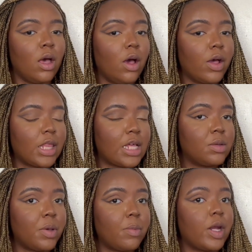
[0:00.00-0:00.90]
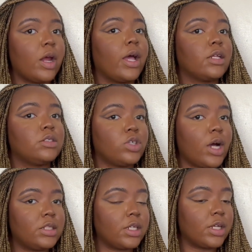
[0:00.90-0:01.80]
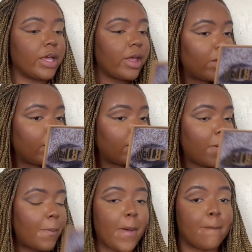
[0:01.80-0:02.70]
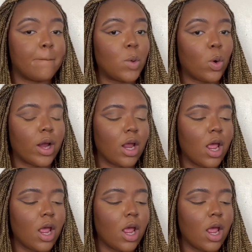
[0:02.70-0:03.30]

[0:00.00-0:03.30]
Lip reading: Okay, that's a bit better. I tried to layer it a bit more.